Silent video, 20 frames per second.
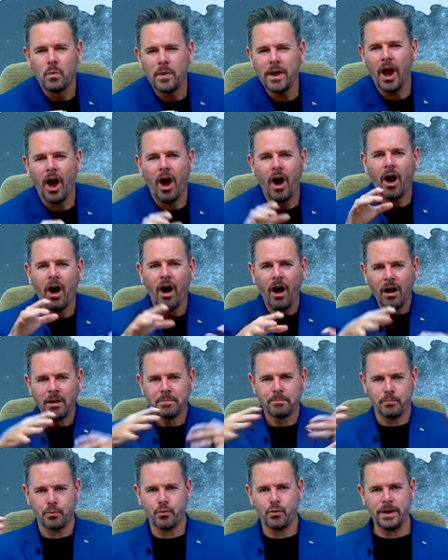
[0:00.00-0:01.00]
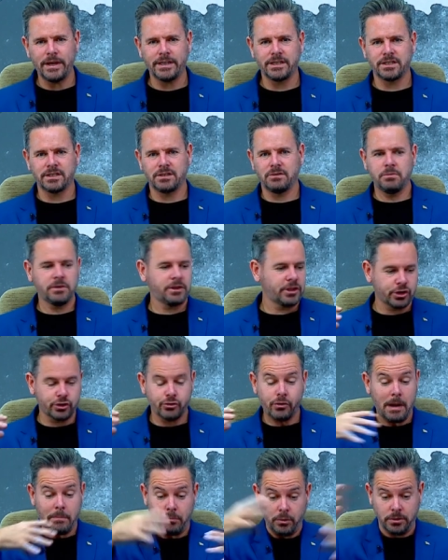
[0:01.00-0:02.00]
We are hard pressed with
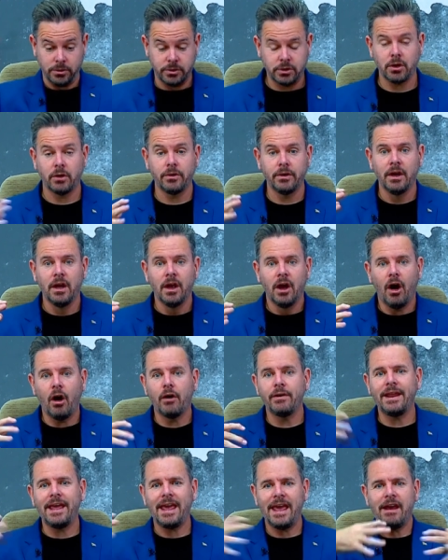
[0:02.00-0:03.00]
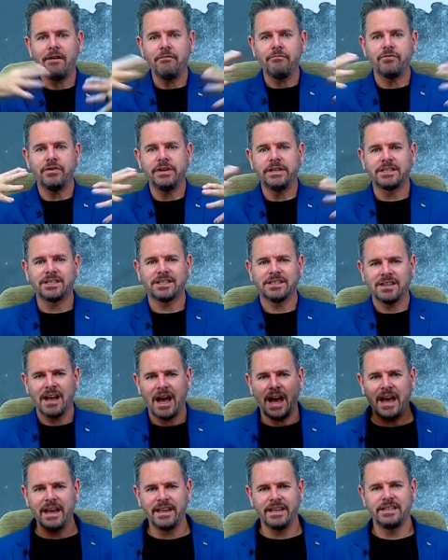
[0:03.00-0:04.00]
troubles on, on every
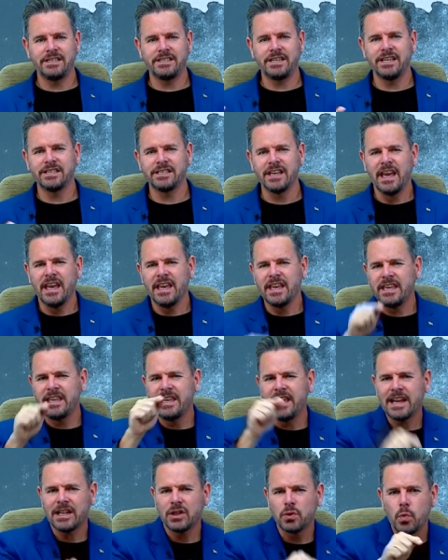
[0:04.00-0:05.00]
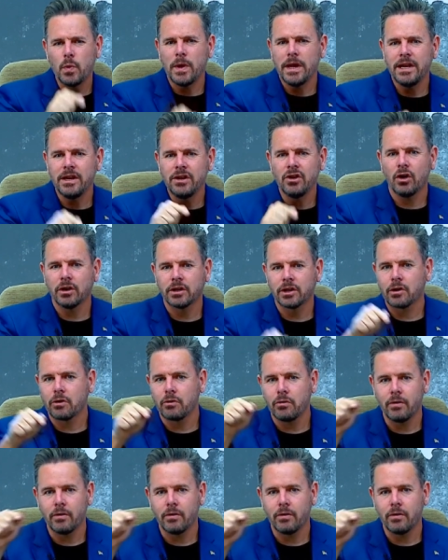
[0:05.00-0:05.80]
side. He says, Yet we are not